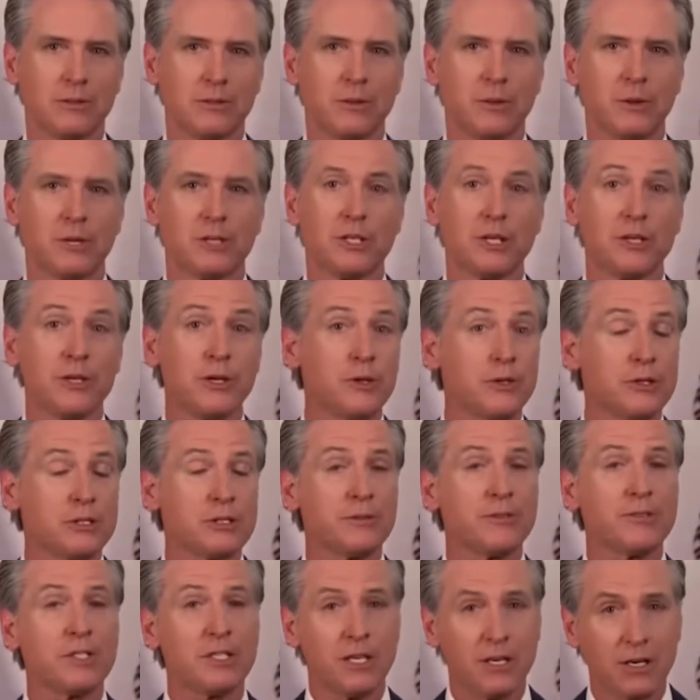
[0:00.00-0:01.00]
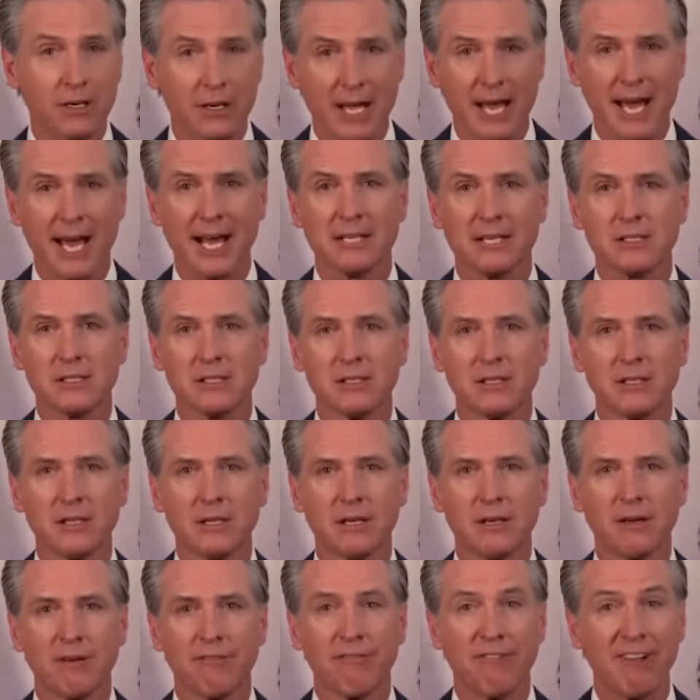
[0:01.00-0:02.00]
was the use of tear gas,
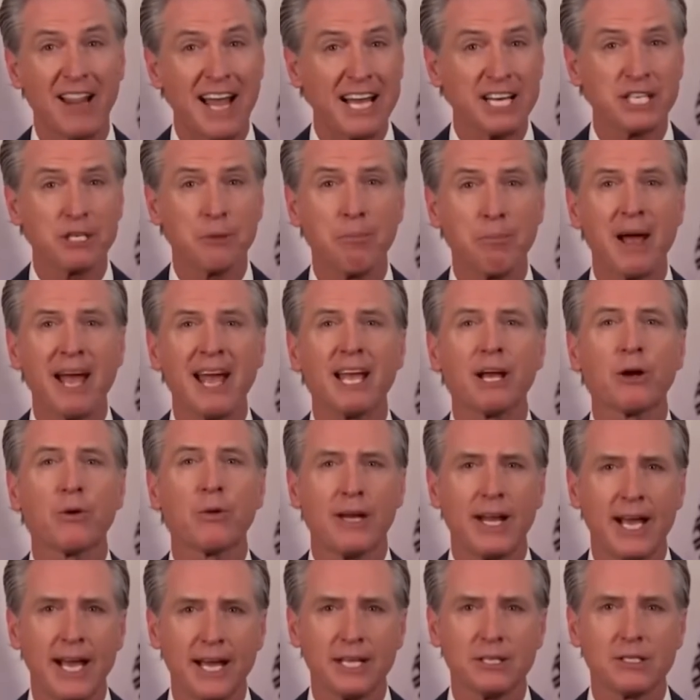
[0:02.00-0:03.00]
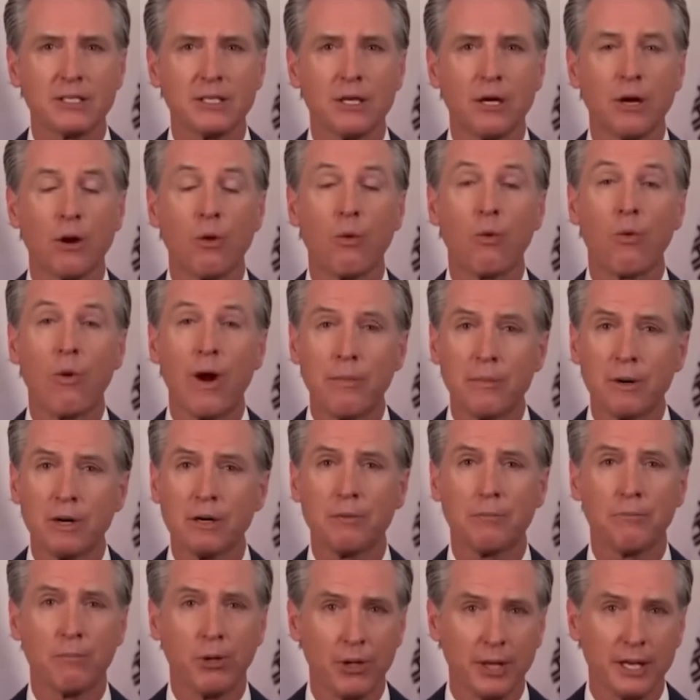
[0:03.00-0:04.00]
flashbang grenades, rubber
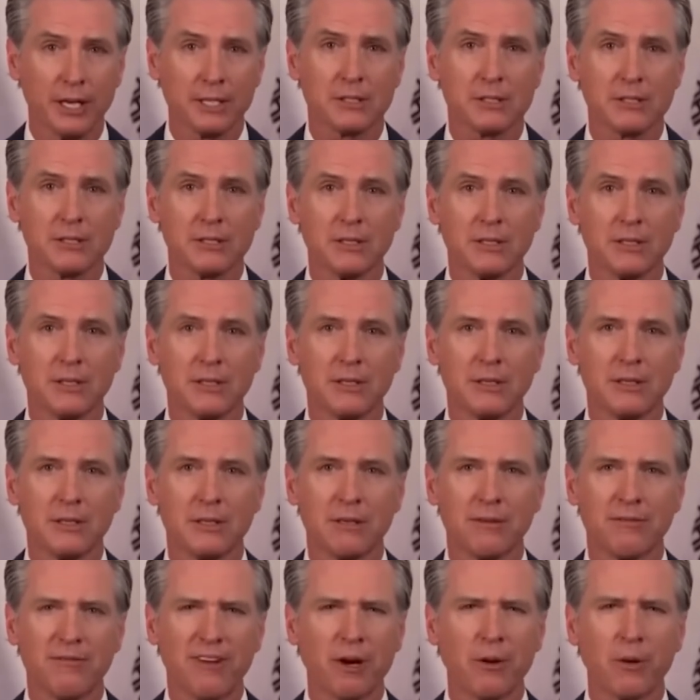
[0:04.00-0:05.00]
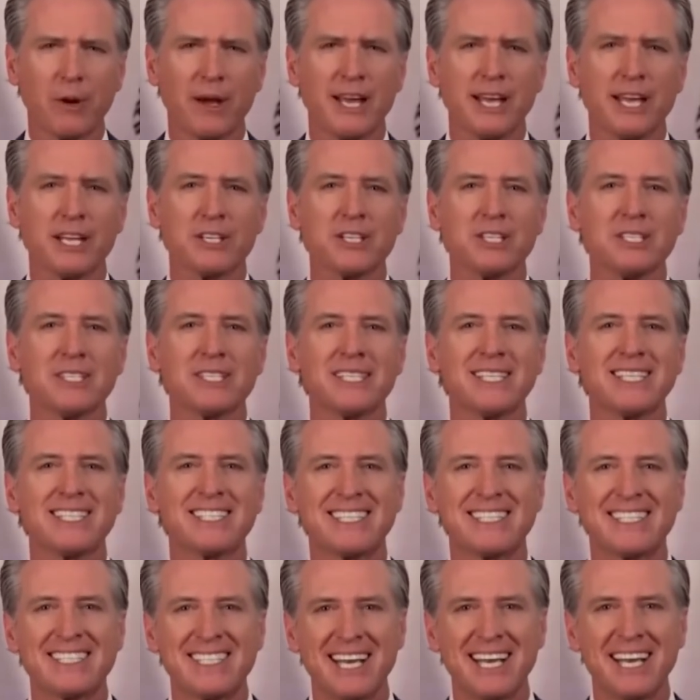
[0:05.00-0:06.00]
bullets. Federal agents
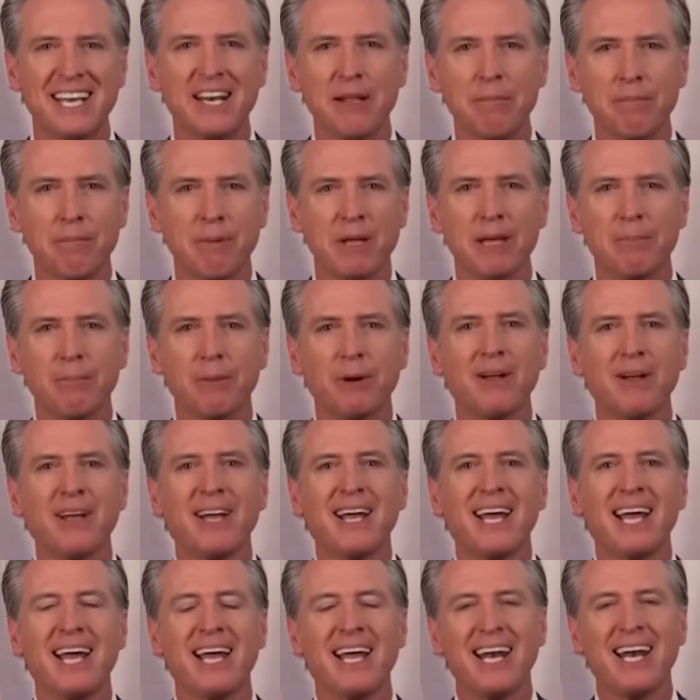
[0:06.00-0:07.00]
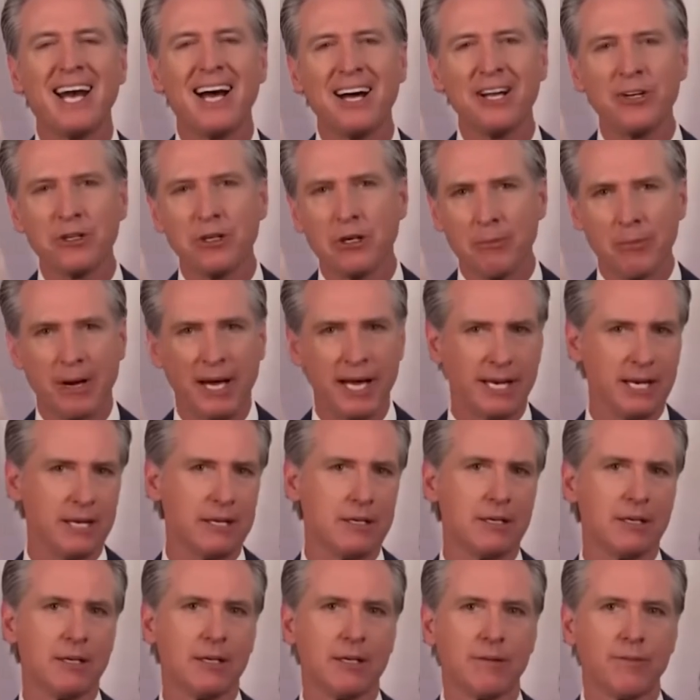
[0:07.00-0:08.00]
detaining people and
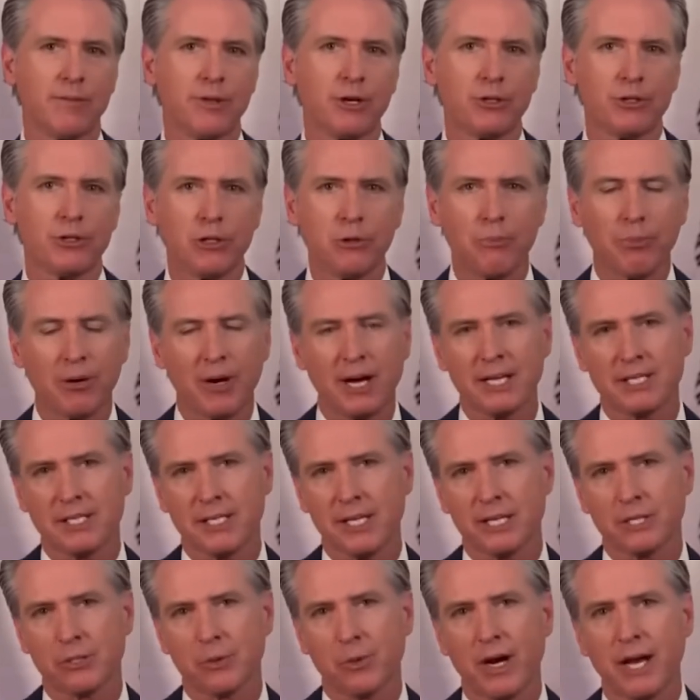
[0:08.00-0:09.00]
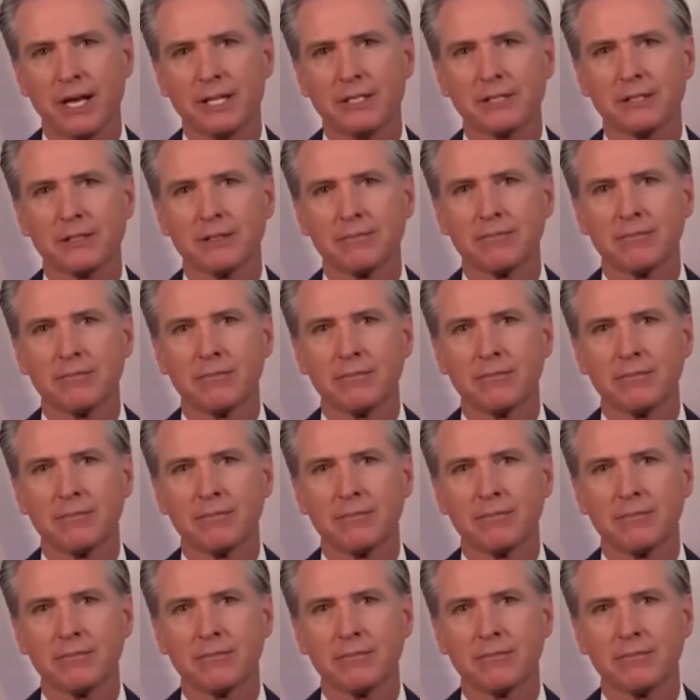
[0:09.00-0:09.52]
undermining their due process rights.